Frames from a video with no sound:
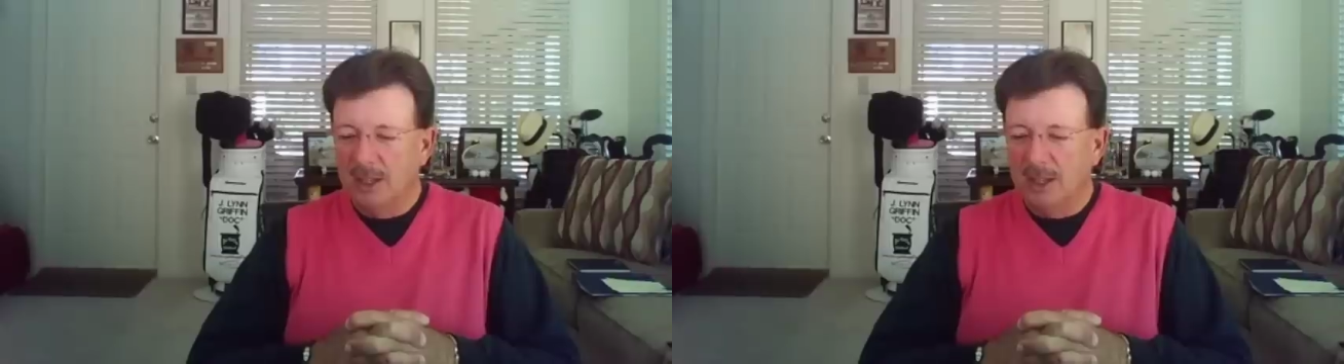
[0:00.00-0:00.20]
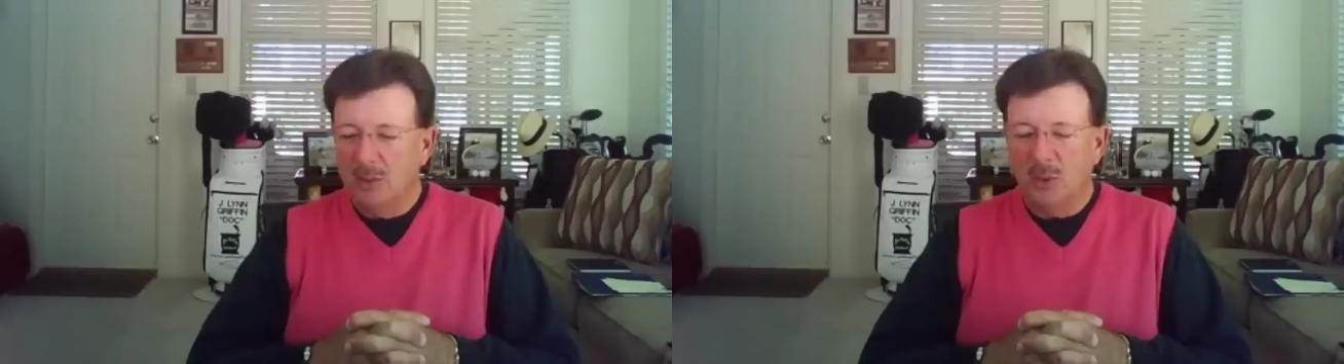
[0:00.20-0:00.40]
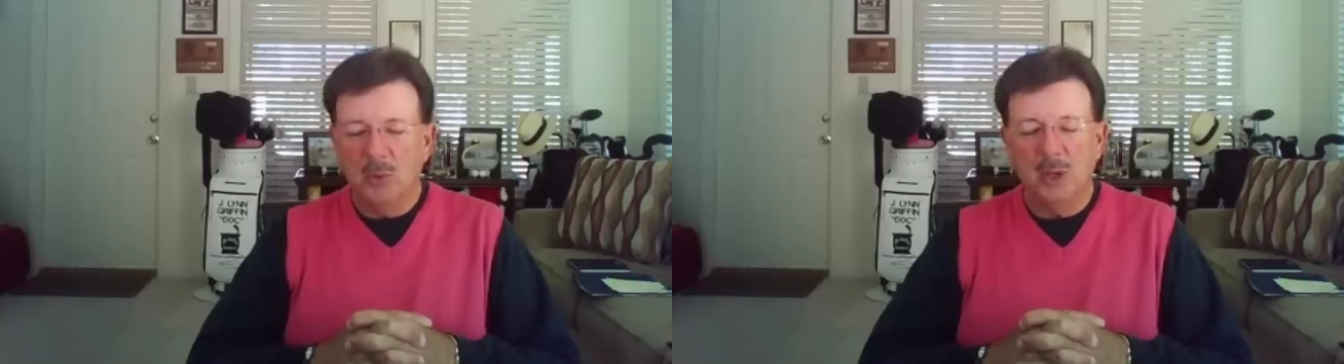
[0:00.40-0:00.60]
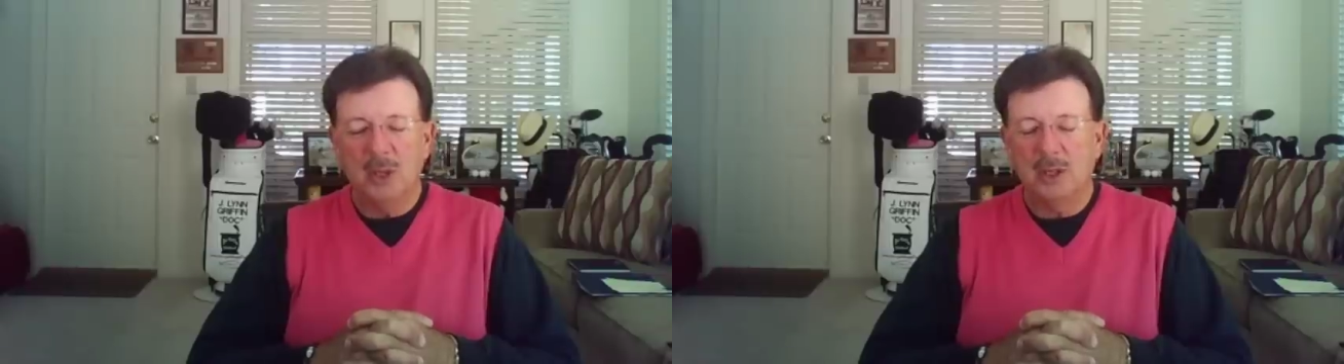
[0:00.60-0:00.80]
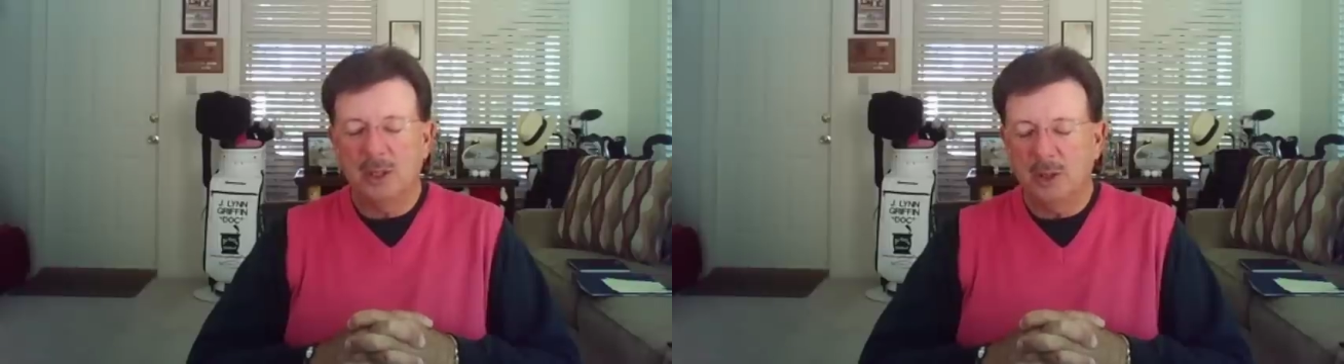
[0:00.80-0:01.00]
Then we
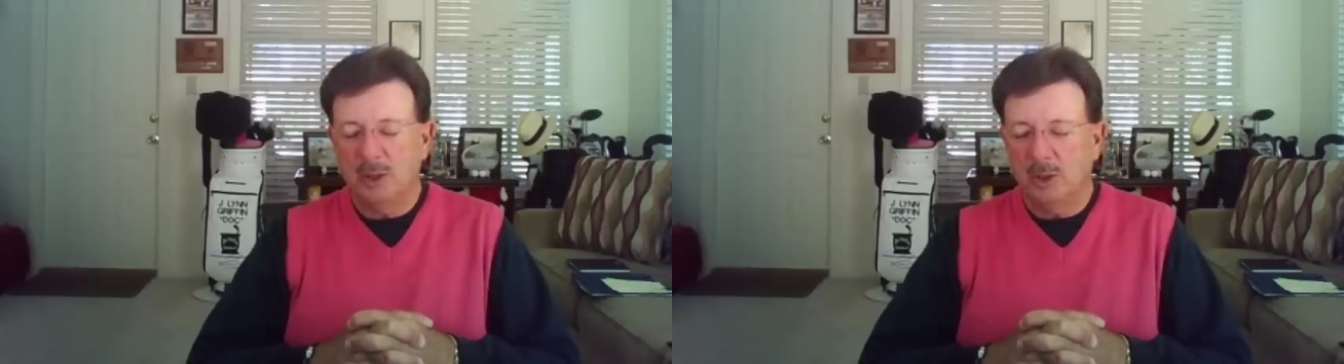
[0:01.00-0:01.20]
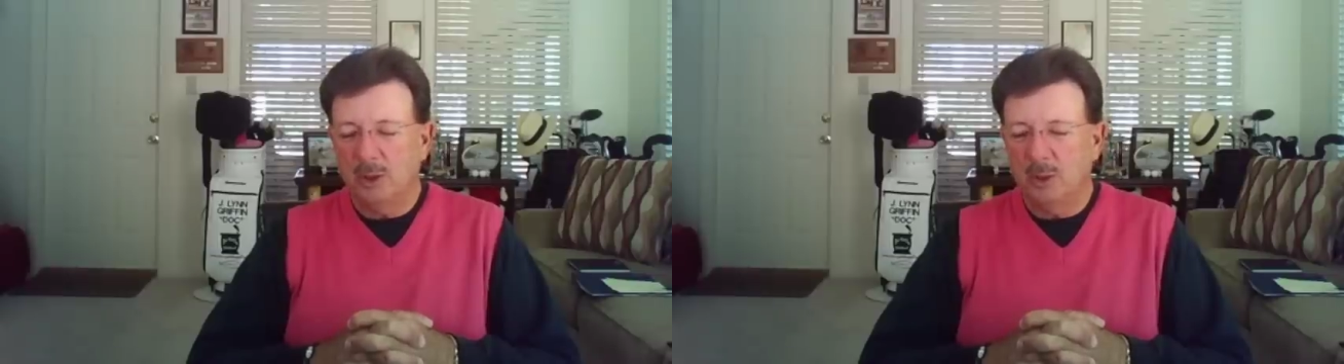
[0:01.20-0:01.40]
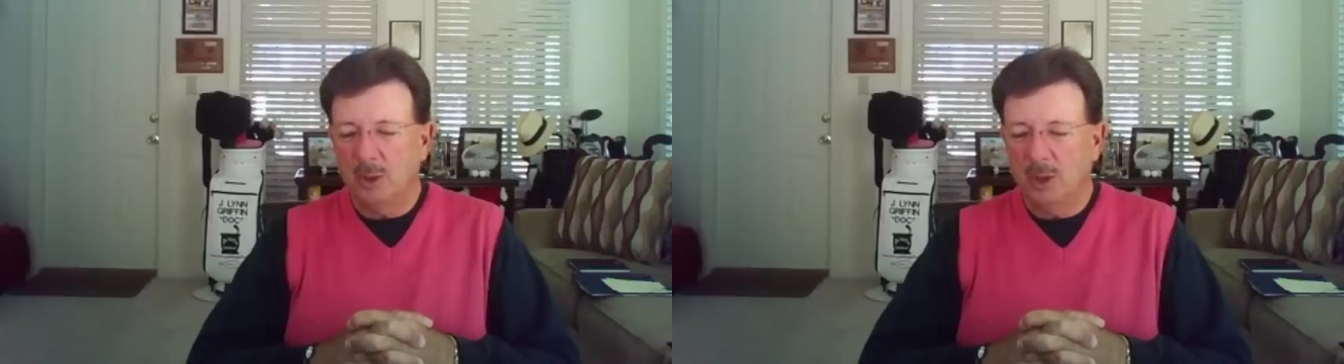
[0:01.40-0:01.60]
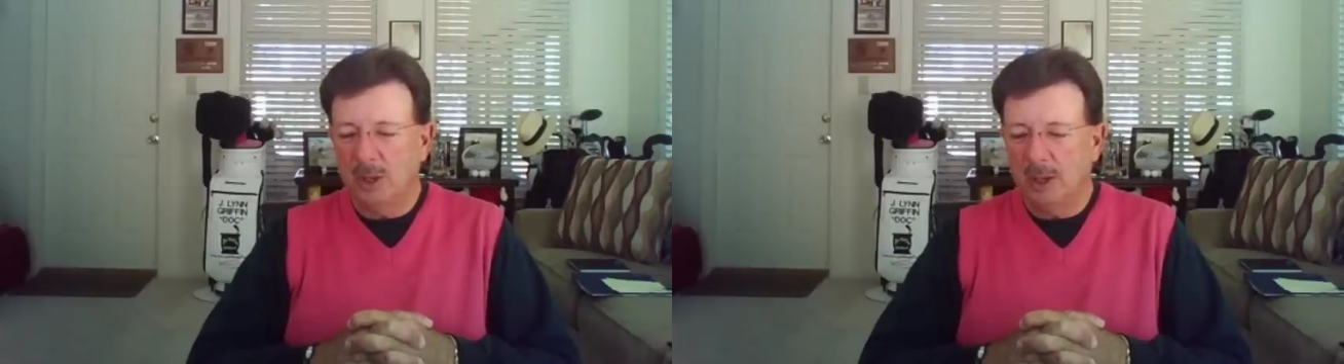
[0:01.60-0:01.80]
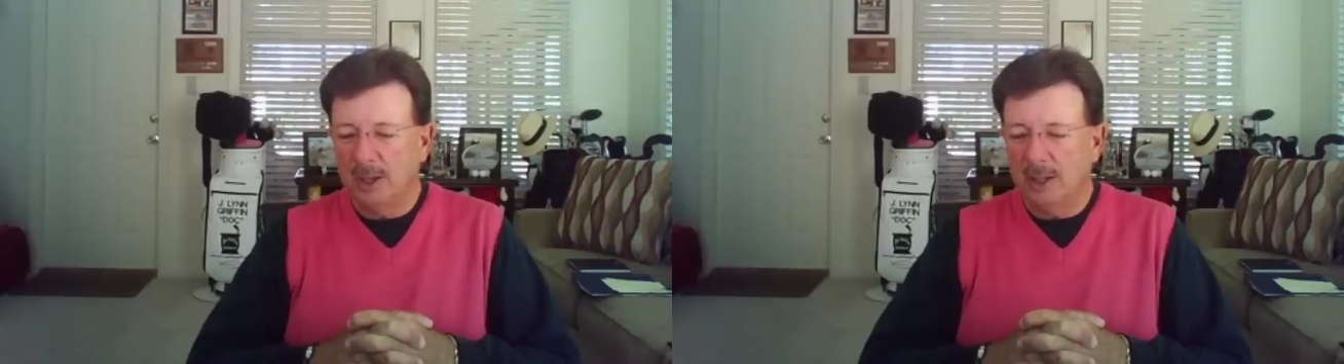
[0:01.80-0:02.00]
went
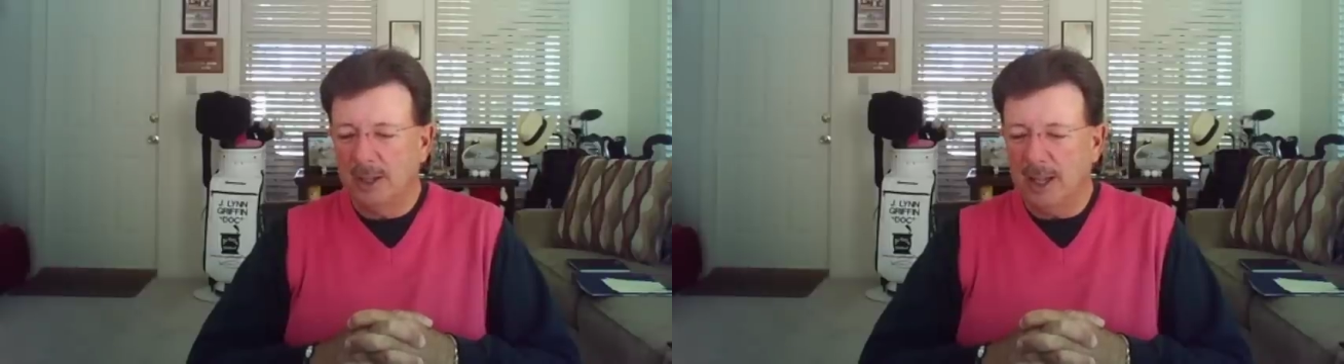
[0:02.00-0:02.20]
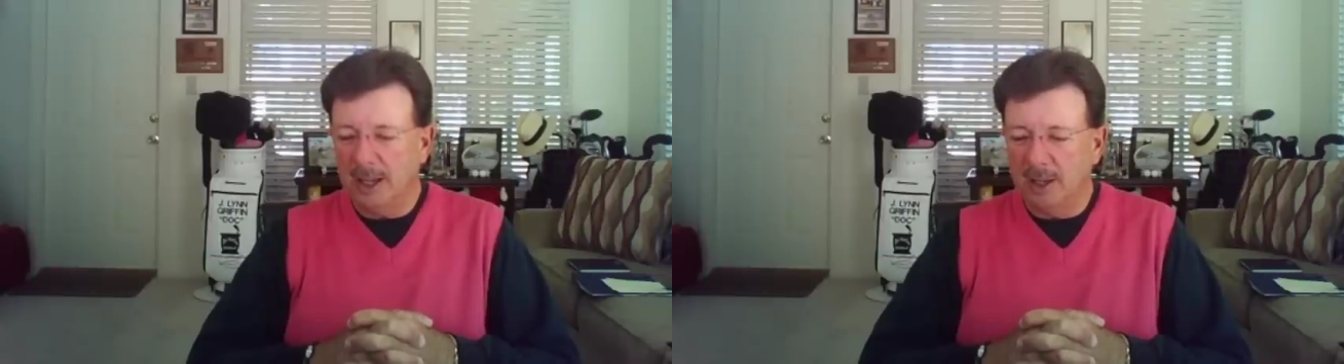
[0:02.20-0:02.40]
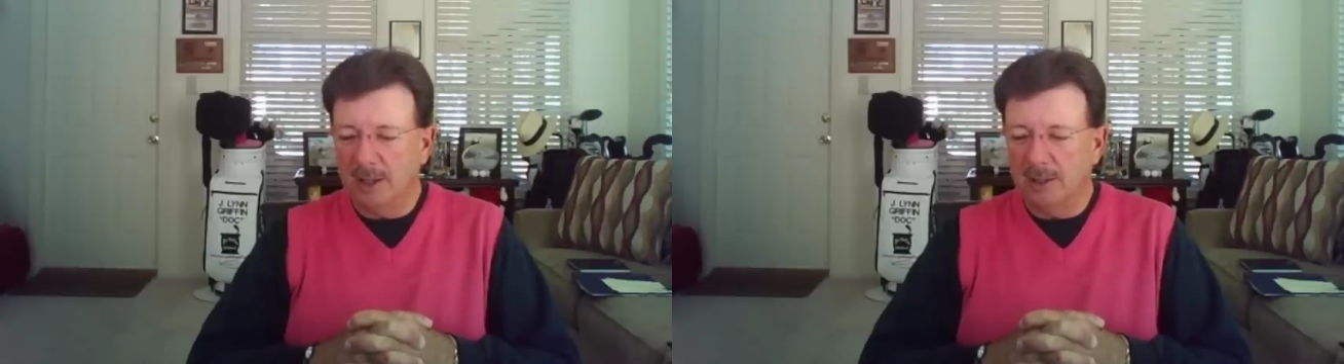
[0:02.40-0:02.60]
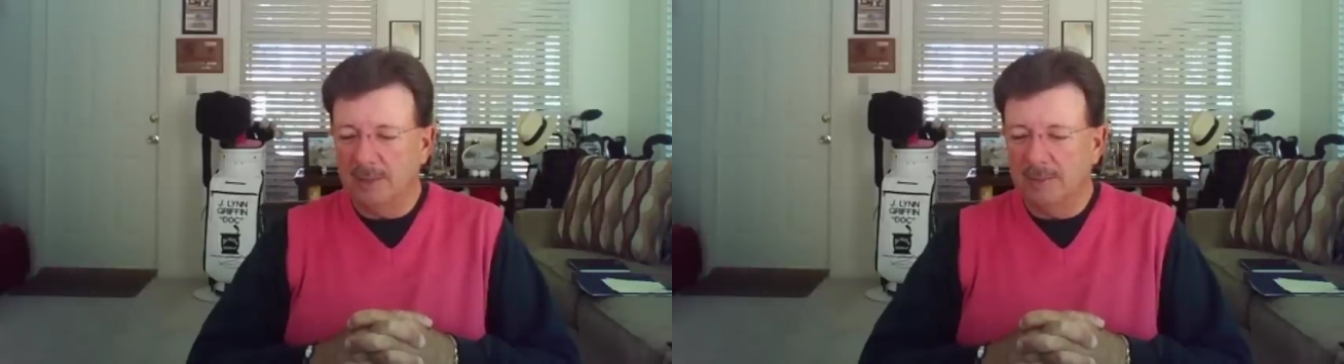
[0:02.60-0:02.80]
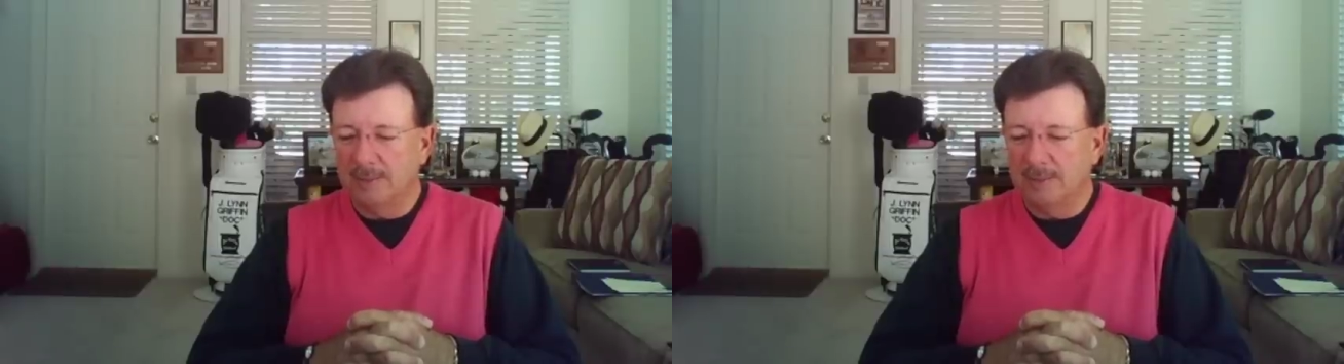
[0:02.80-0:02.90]
to England,